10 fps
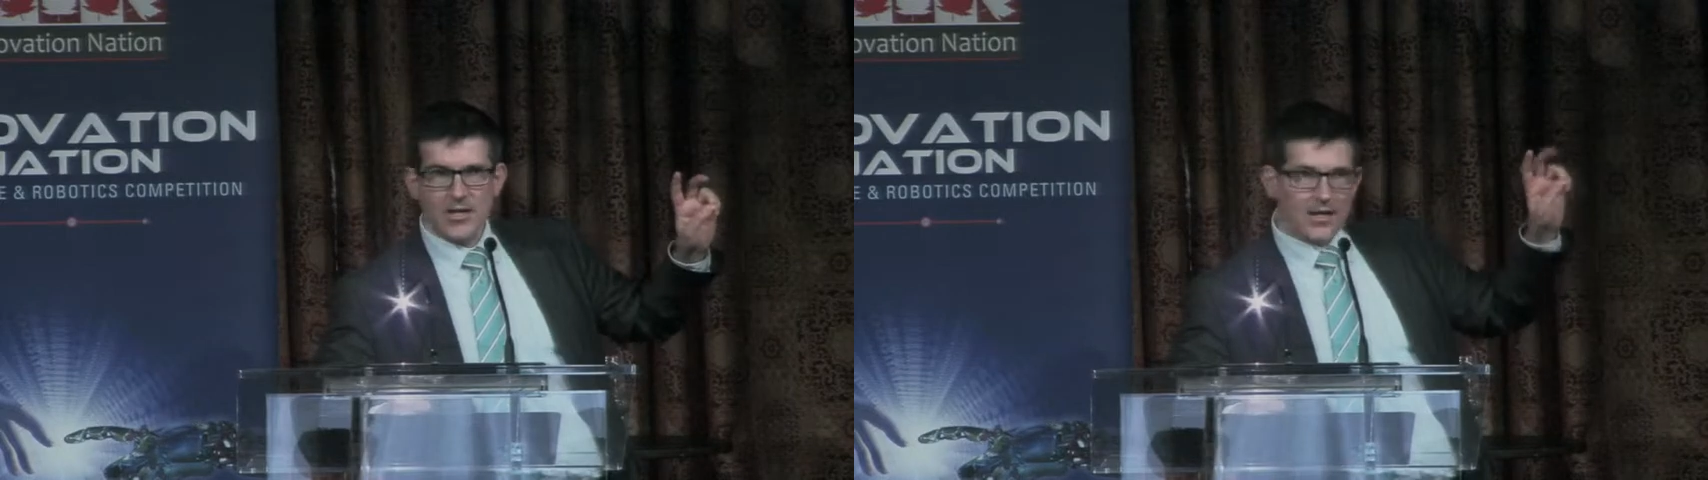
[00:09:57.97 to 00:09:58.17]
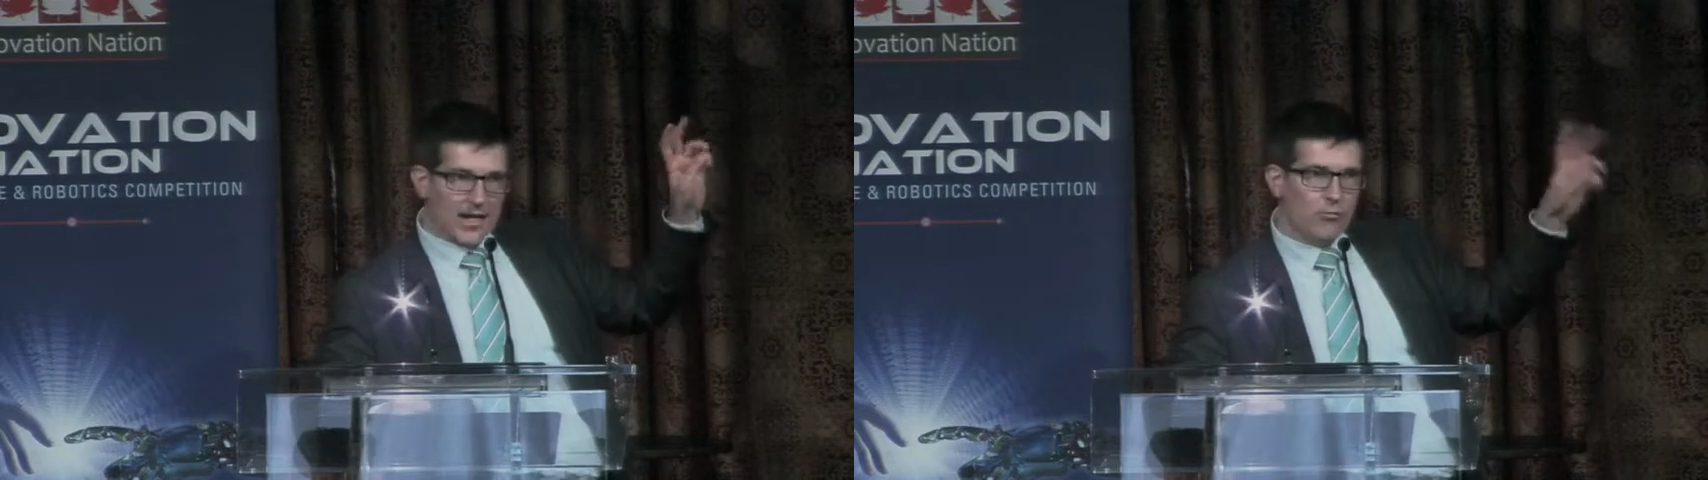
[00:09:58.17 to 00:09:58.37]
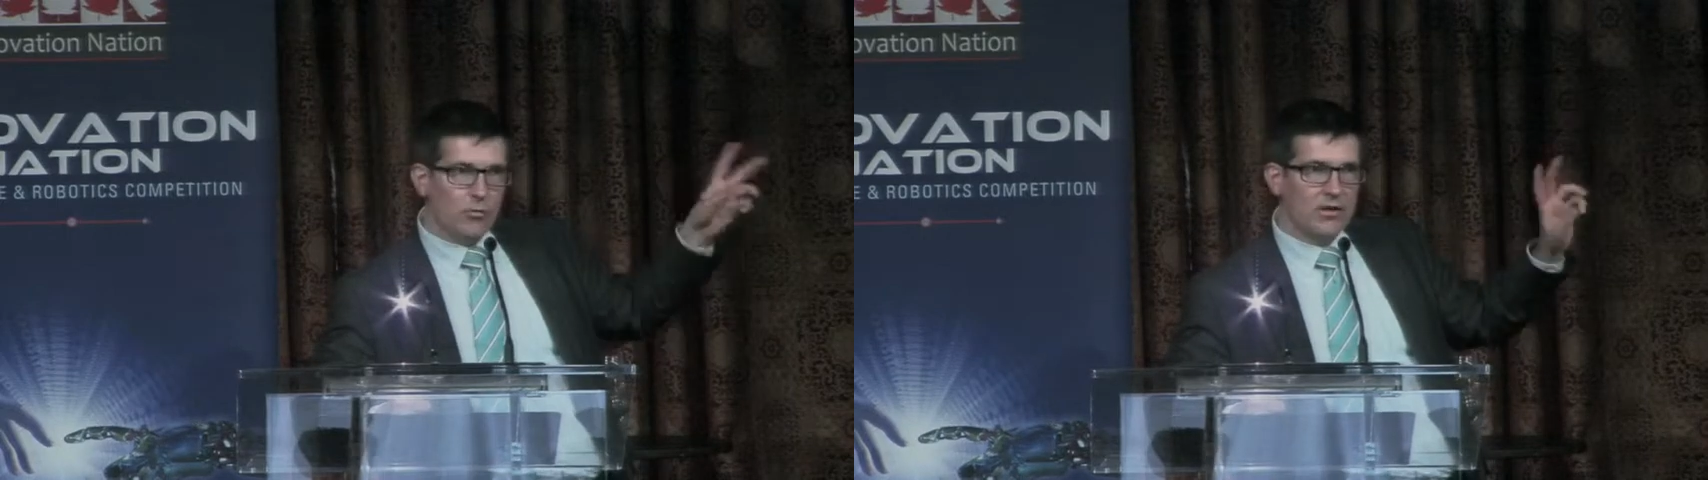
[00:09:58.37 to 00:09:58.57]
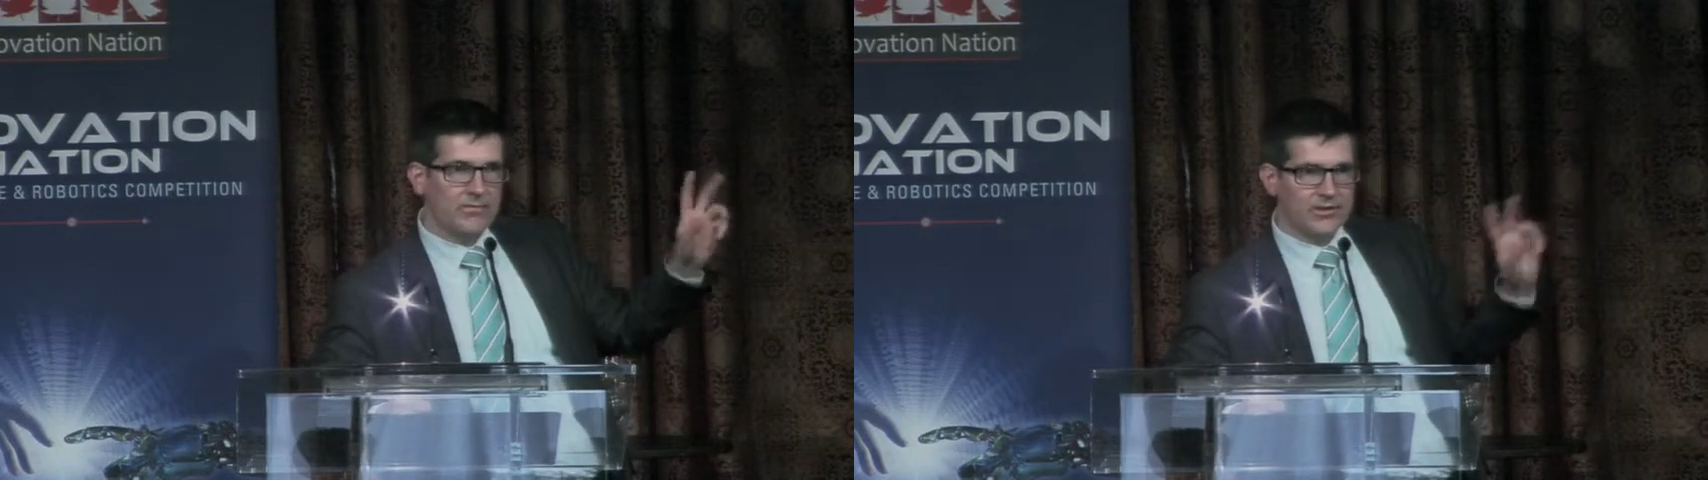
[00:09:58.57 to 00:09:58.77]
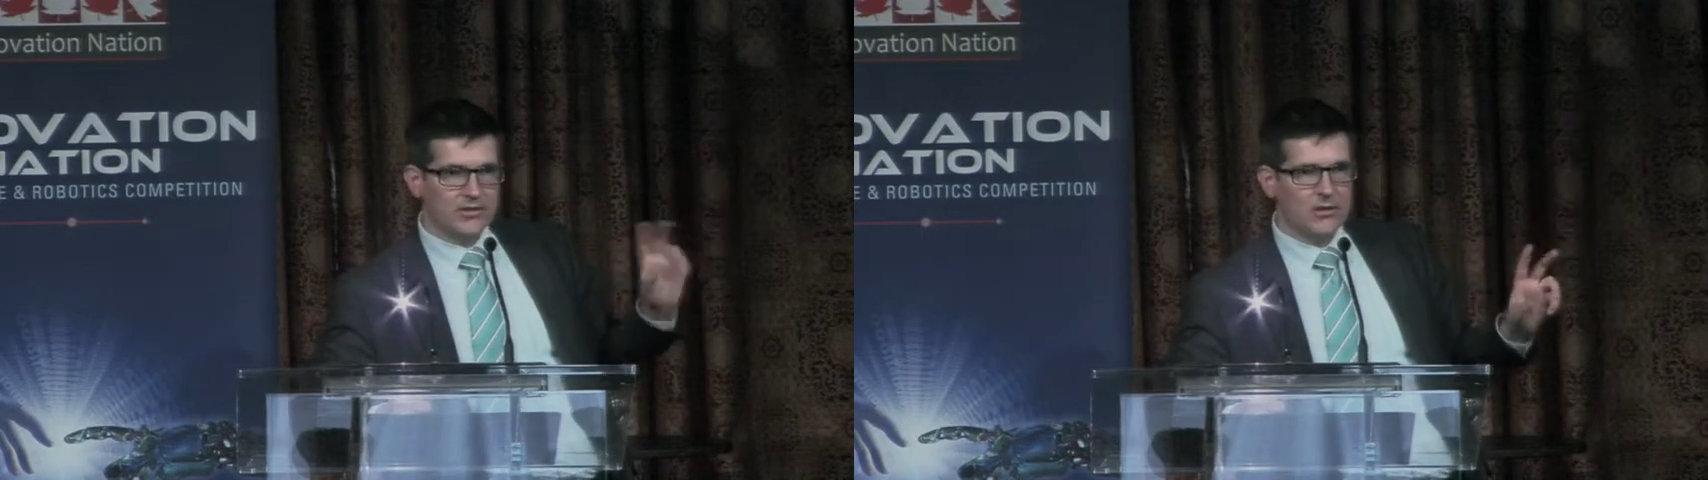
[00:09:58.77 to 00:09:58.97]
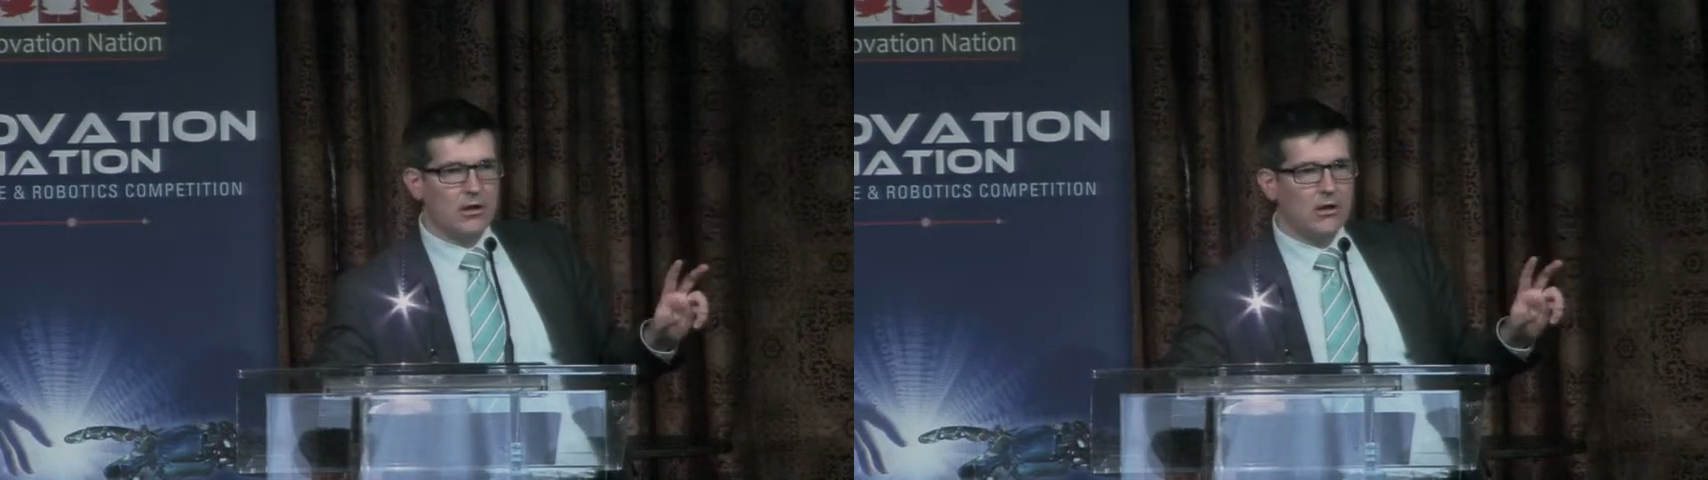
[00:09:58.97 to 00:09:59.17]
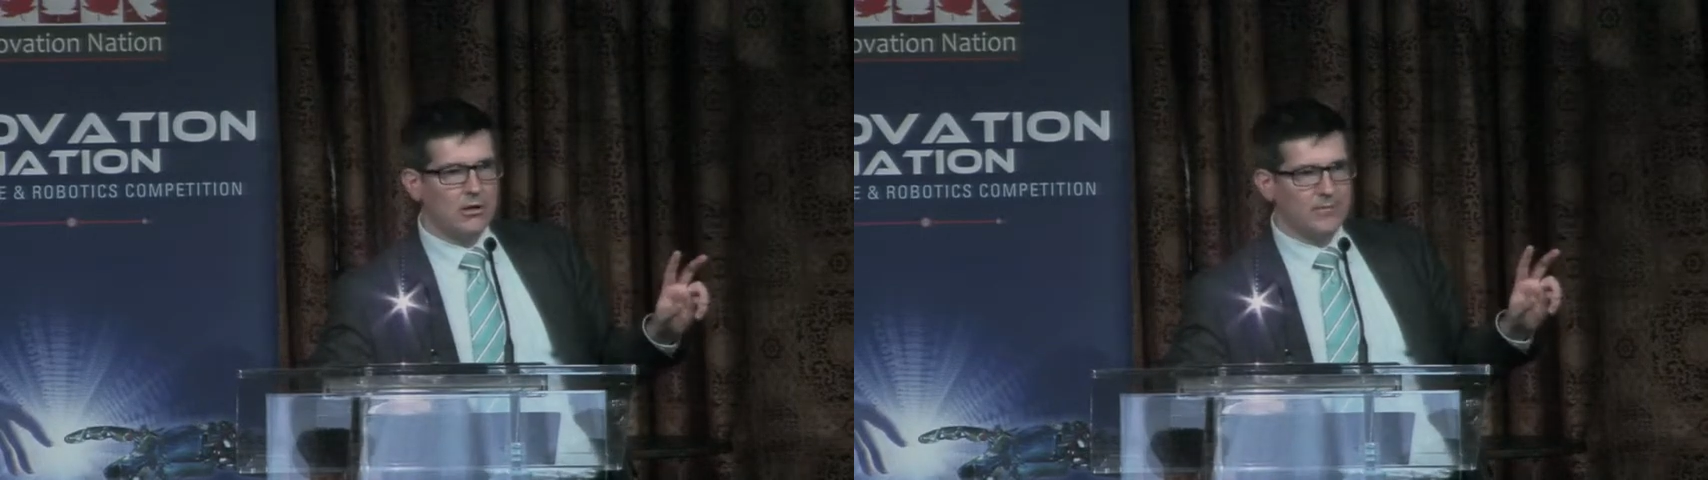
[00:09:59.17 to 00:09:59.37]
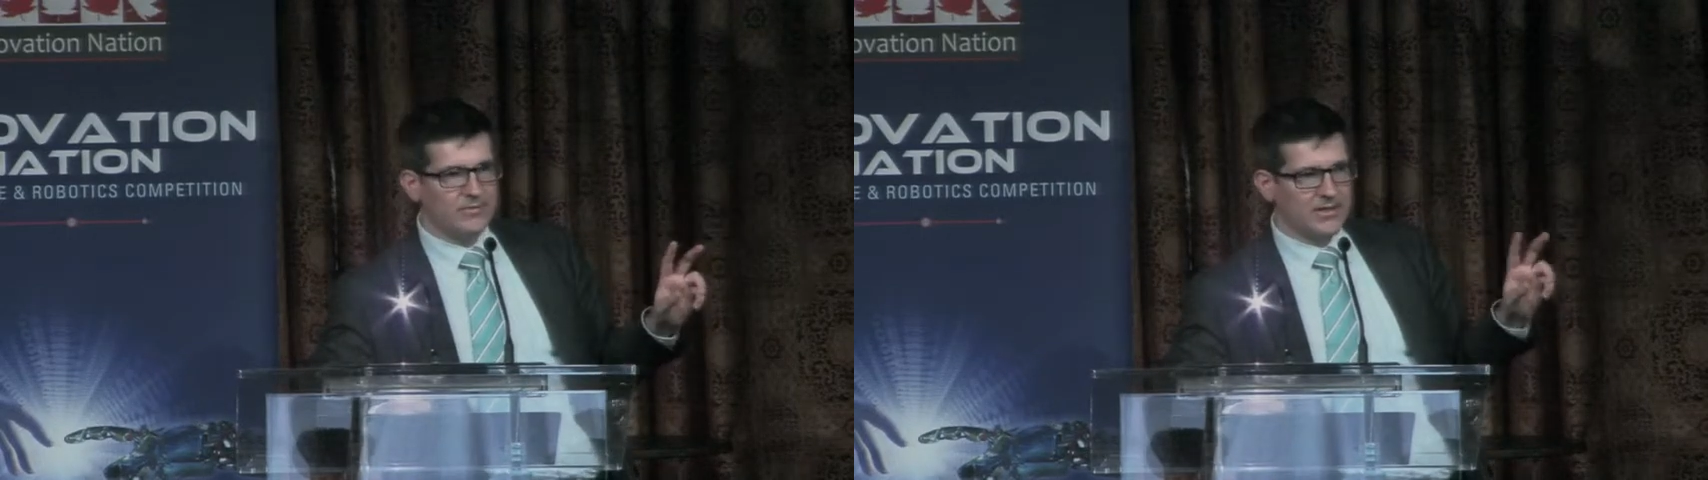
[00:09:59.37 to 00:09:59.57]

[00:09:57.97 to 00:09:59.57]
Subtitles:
in one of these columns,